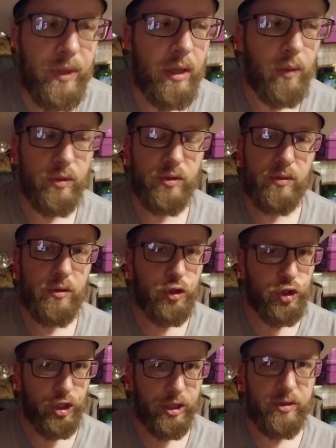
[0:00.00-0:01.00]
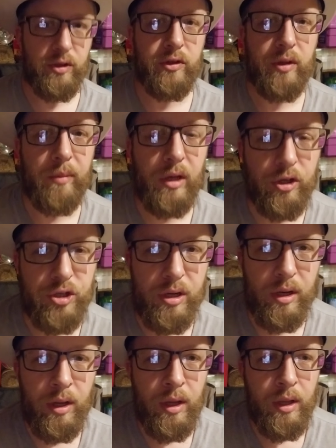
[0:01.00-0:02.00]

It was just the simunition